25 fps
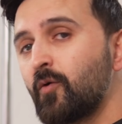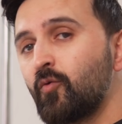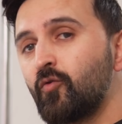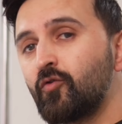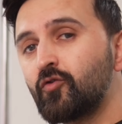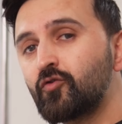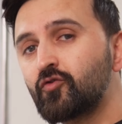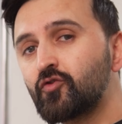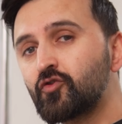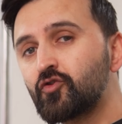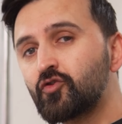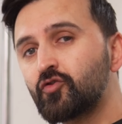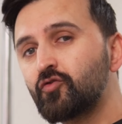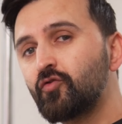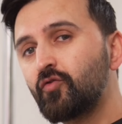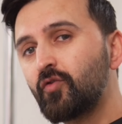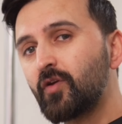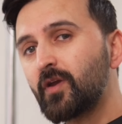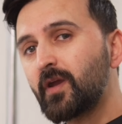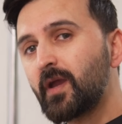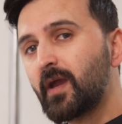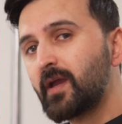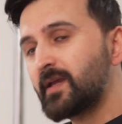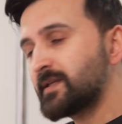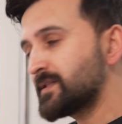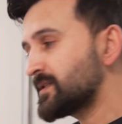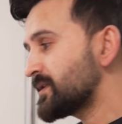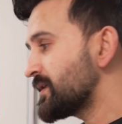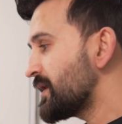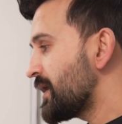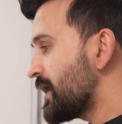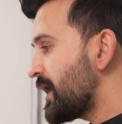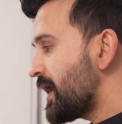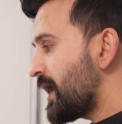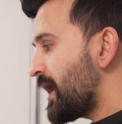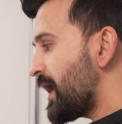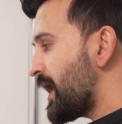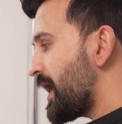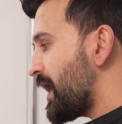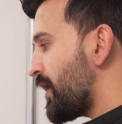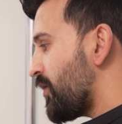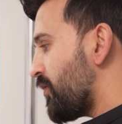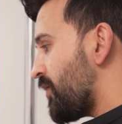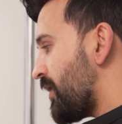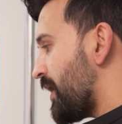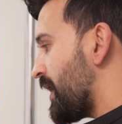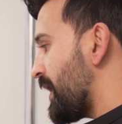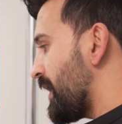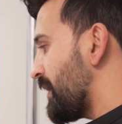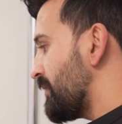want to show you guys how
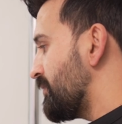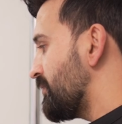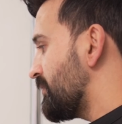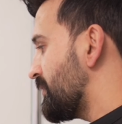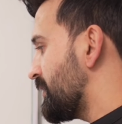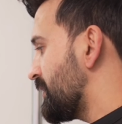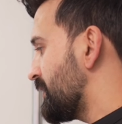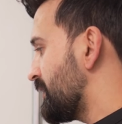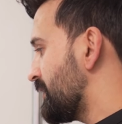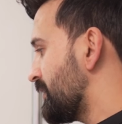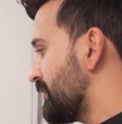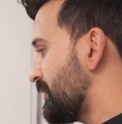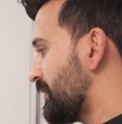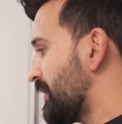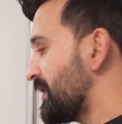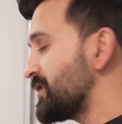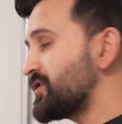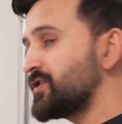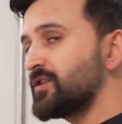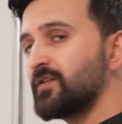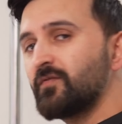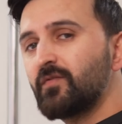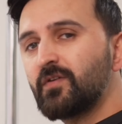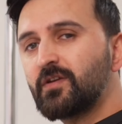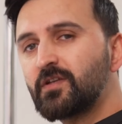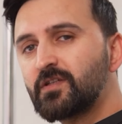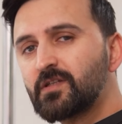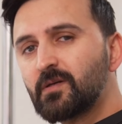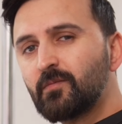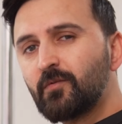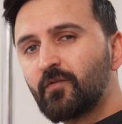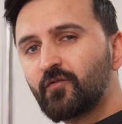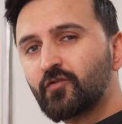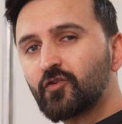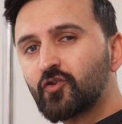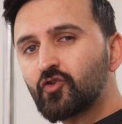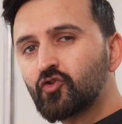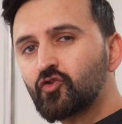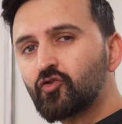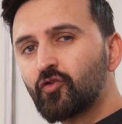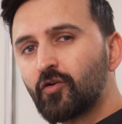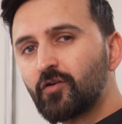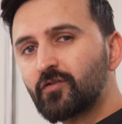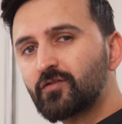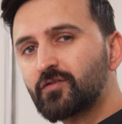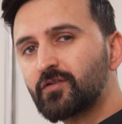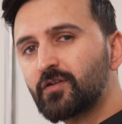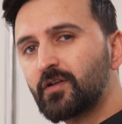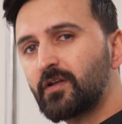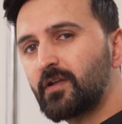I'm uh, achieving some of the
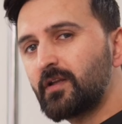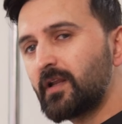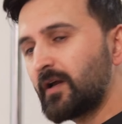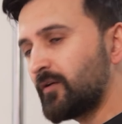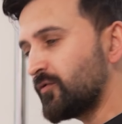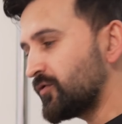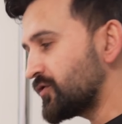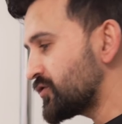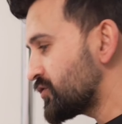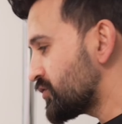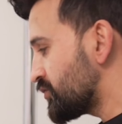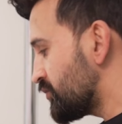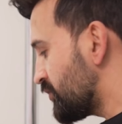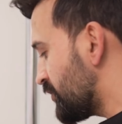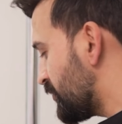shots and I will show